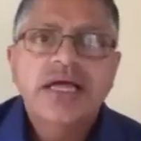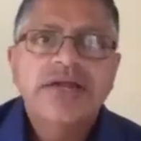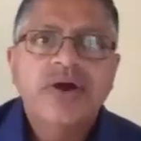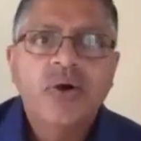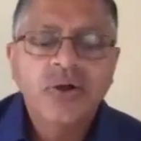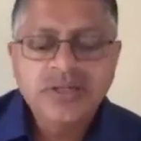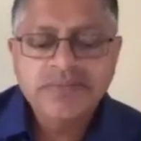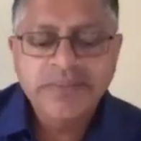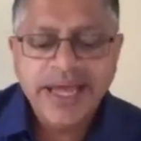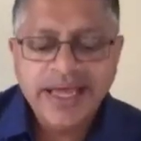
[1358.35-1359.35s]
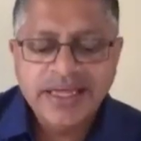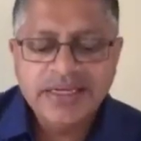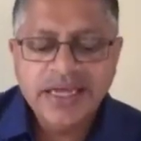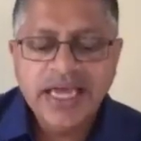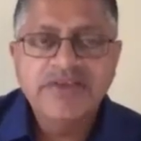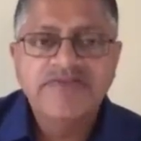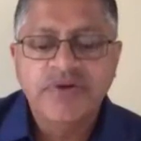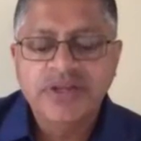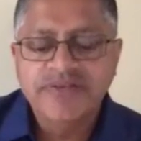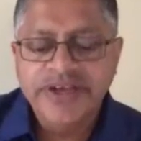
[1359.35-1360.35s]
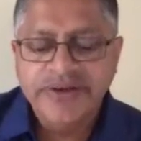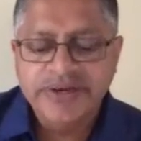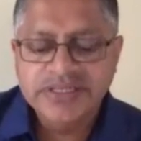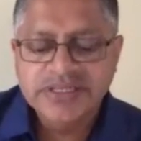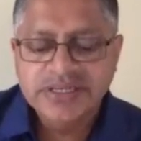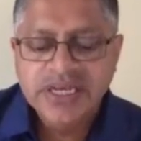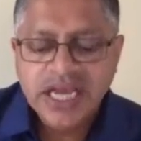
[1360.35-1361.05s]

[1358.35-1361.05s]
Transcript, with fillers: an old man and full of years,